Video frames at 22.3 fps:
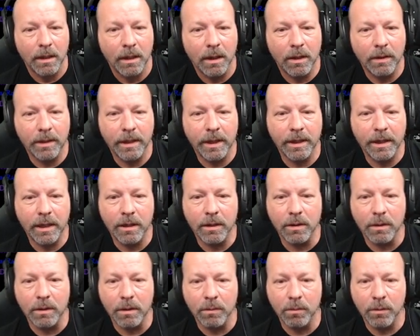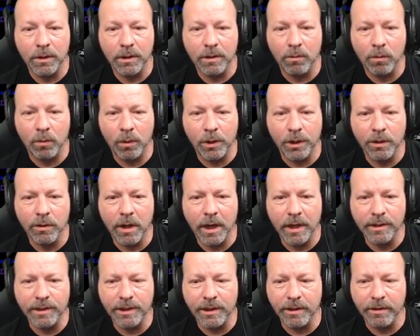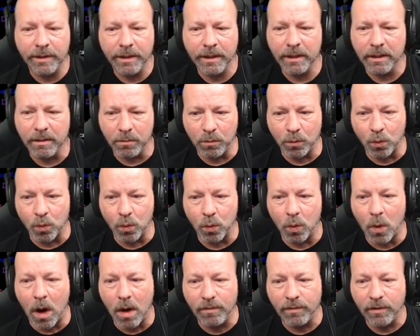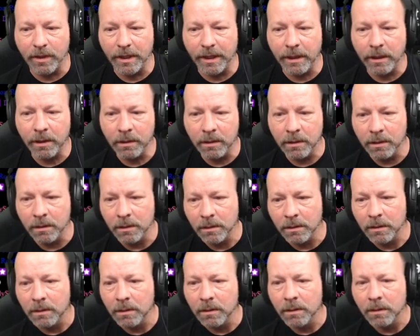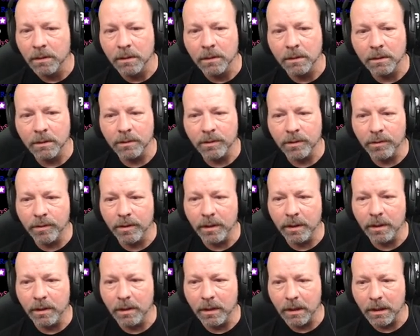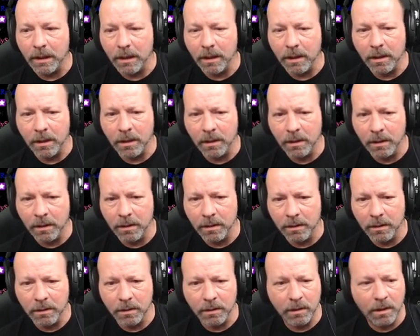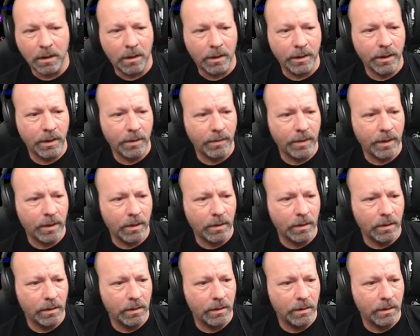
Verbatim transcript: Okay, I don't know. Were you guys hearing a waffling to the uh, audio there?